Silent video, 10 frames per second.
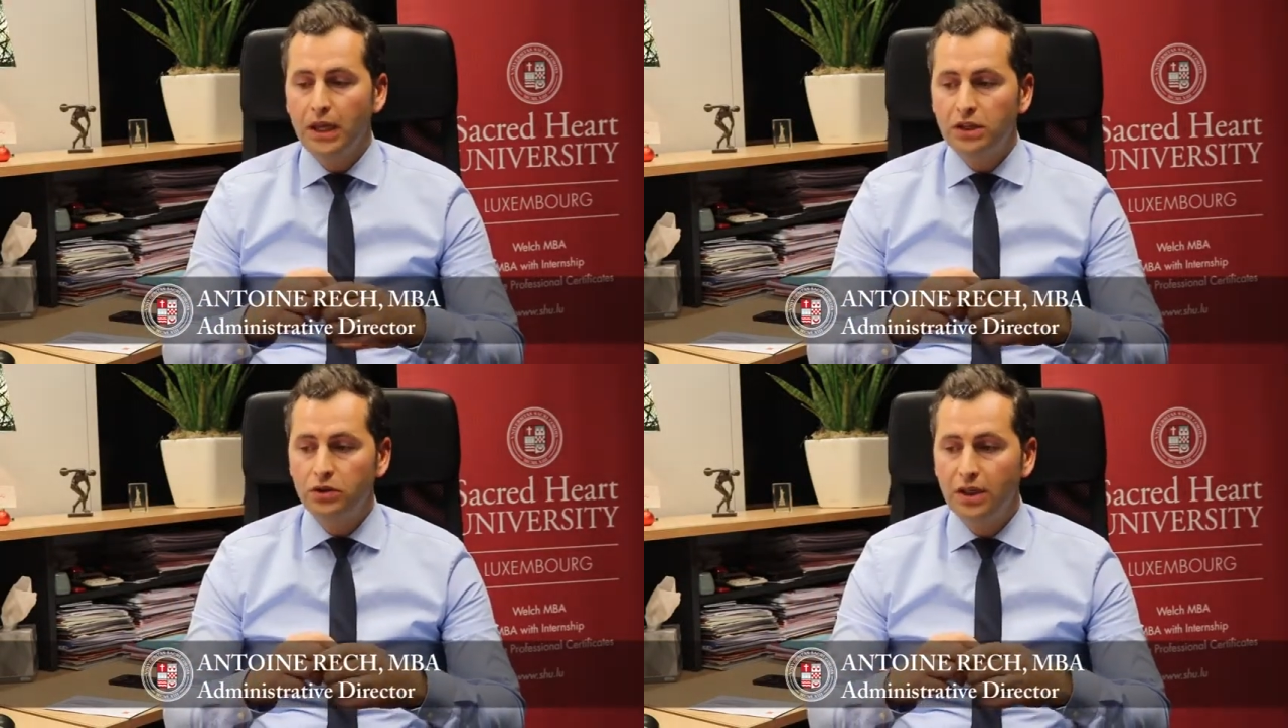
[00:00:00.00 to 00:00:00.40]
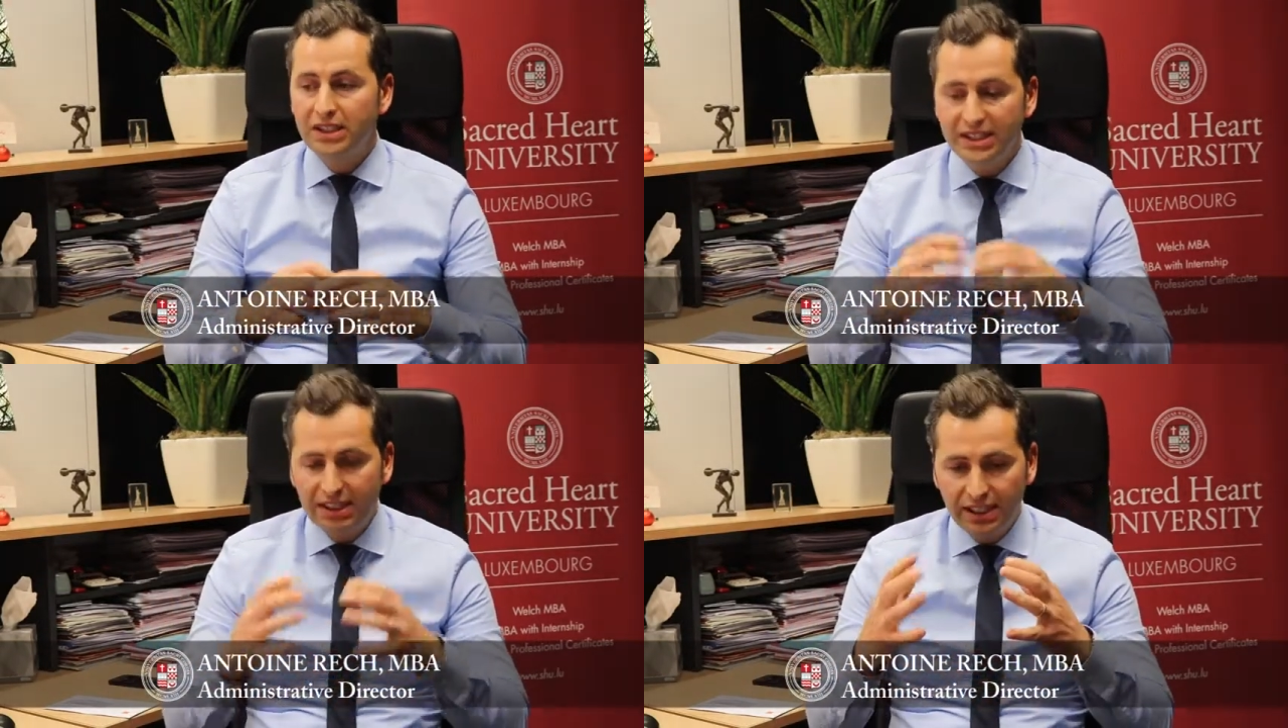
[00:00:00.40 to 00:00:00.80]
So
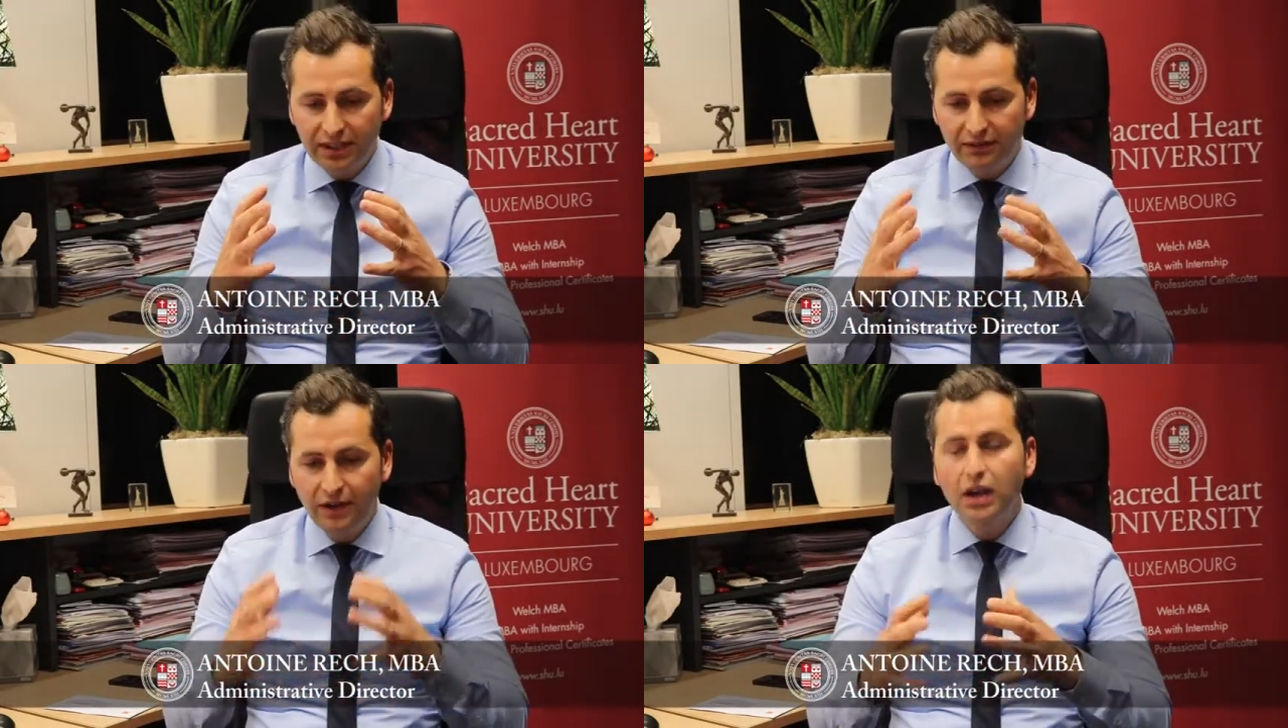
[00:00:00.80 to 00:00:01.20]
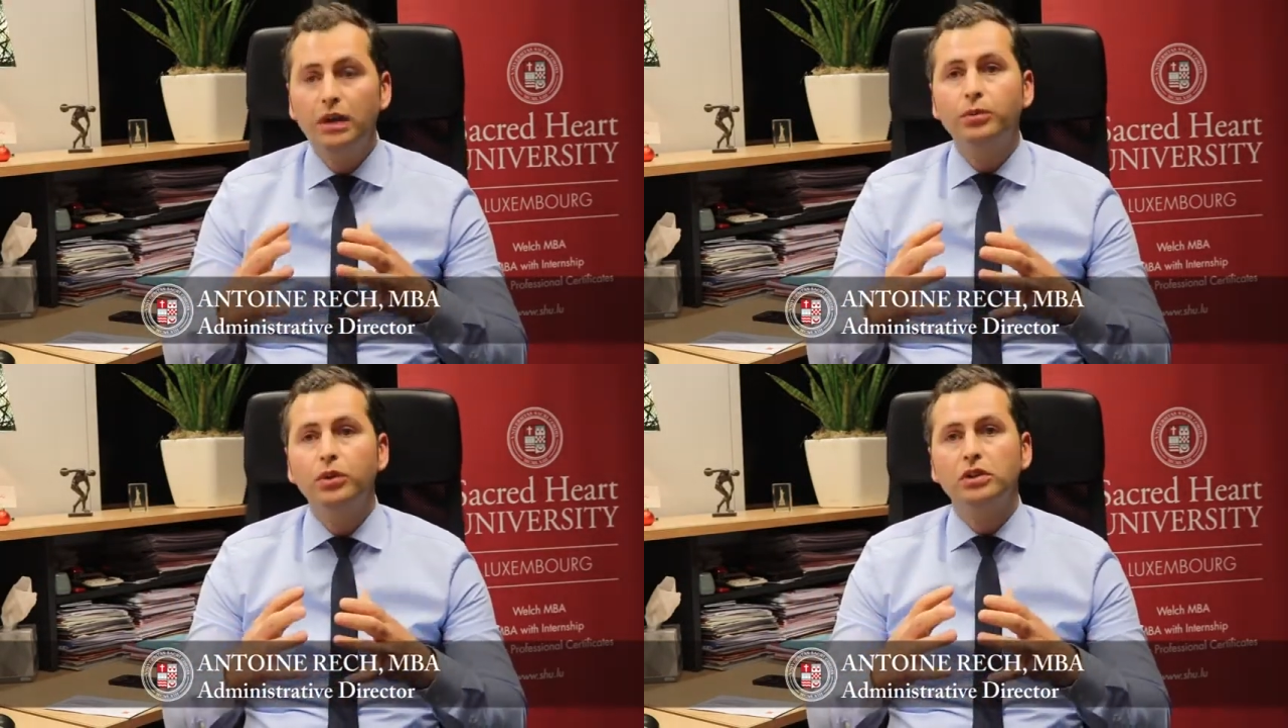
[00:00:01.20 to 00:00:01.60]
it's very
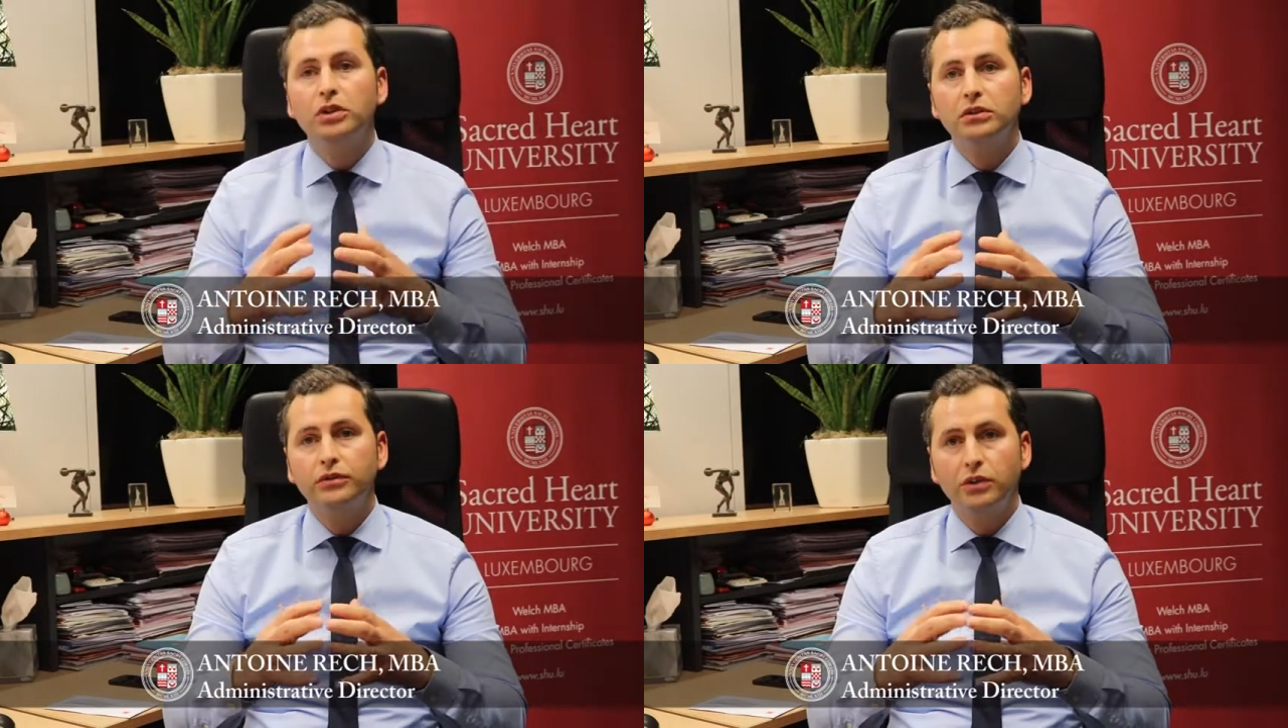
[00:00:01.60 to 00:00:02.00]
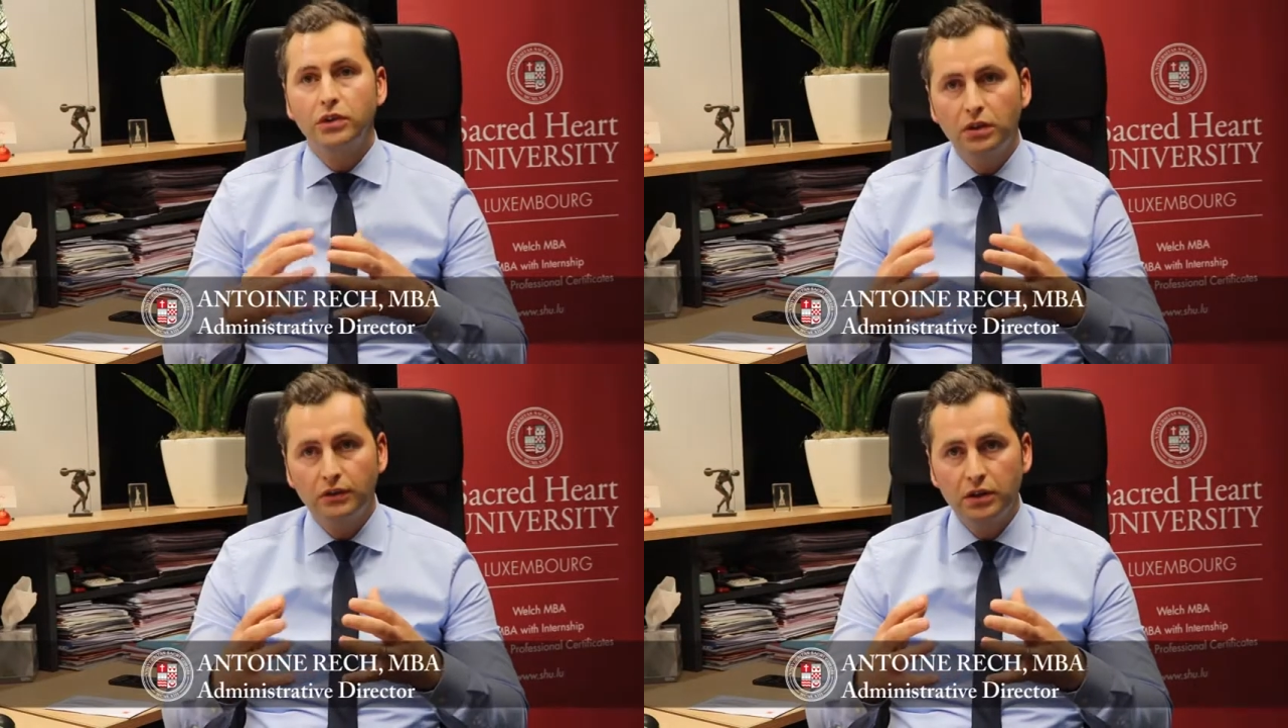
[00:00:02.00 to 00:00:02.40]
important for
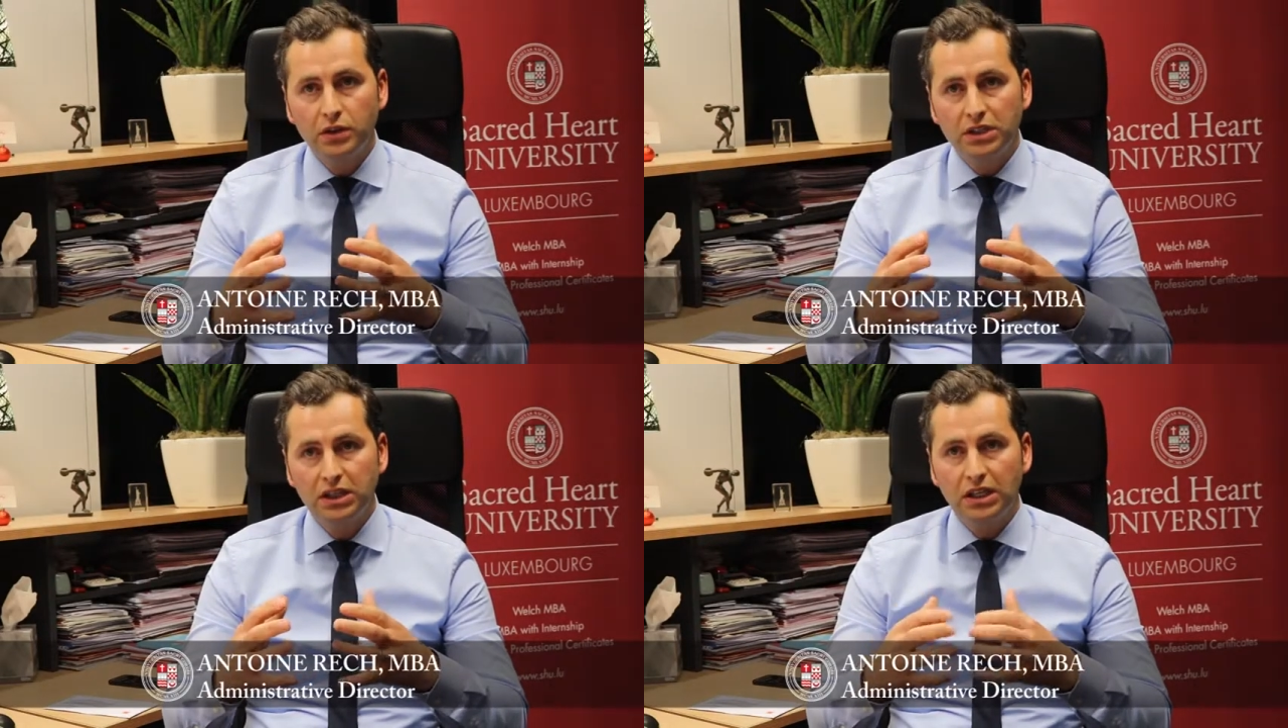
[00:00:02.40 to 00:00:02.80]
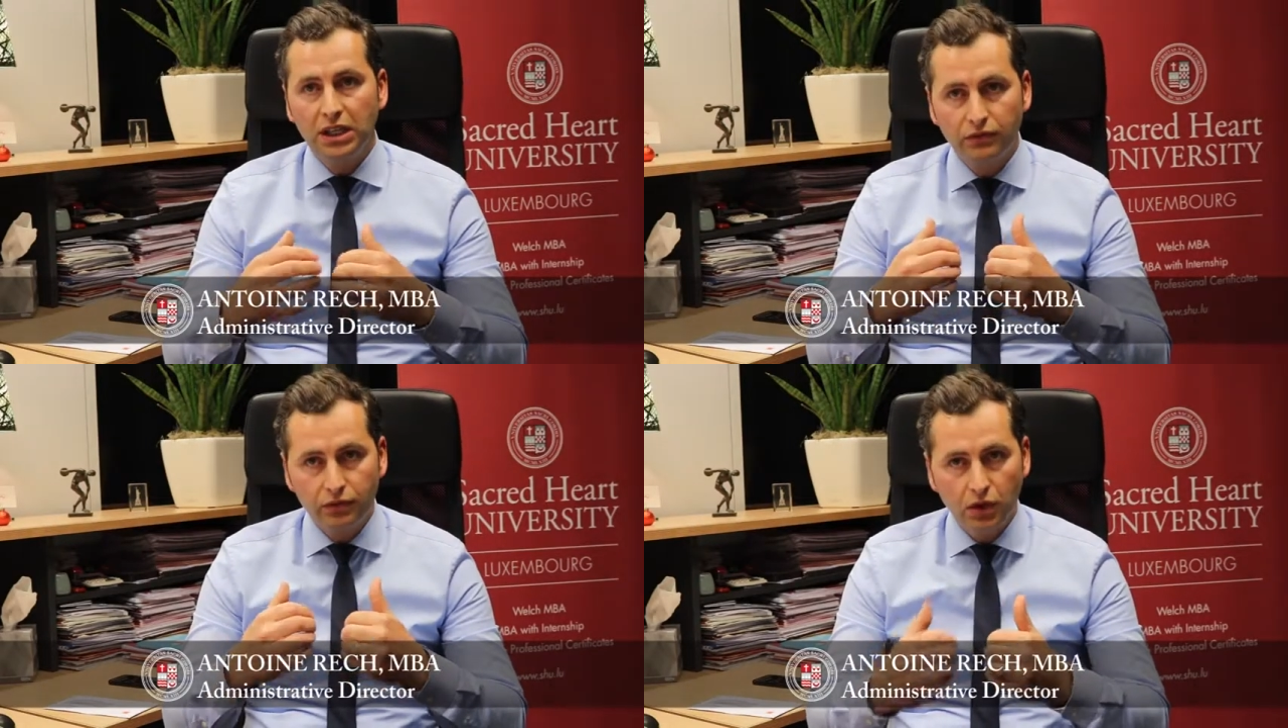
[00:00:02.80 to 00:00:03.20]
university
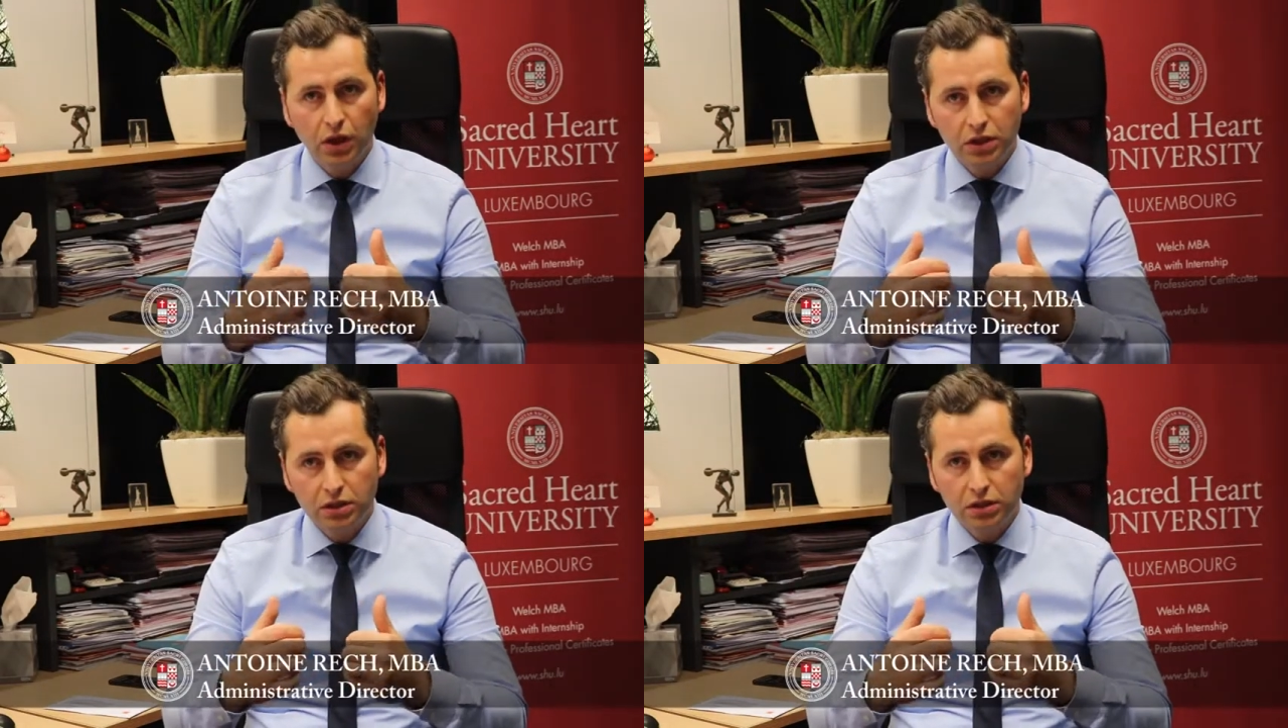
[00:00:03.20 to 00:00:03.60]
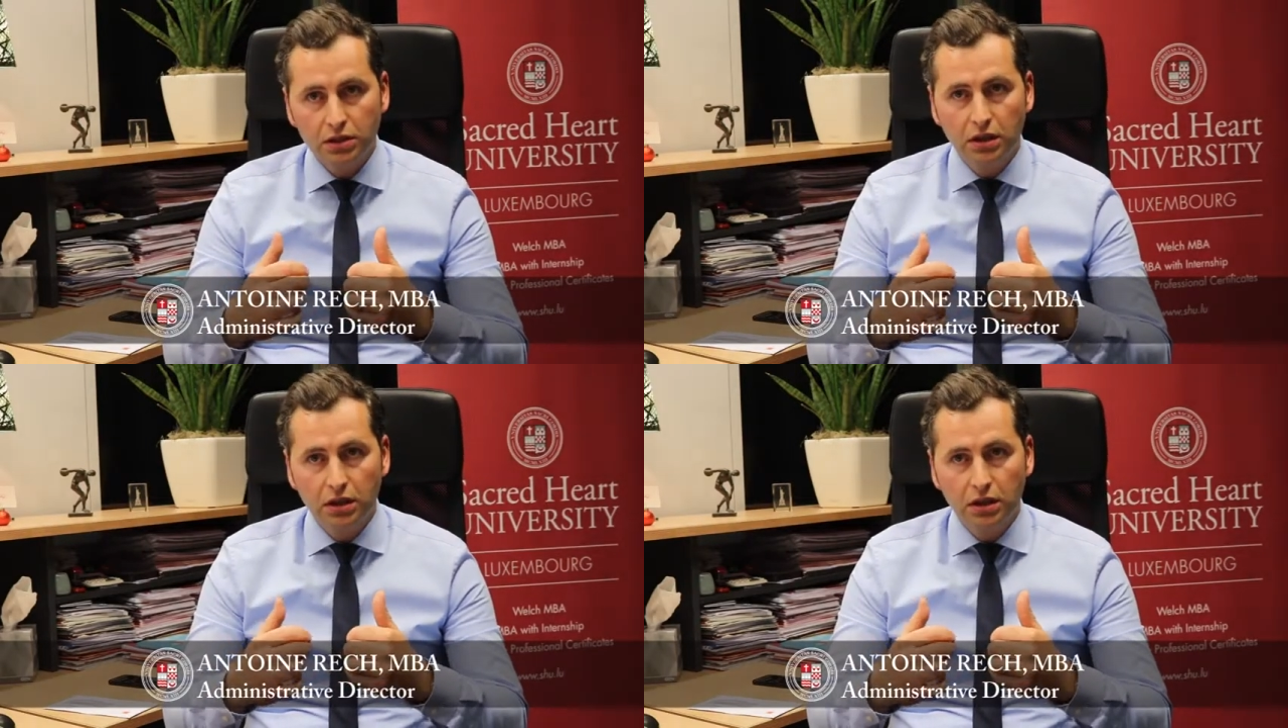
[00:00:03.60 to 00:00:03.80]
and for us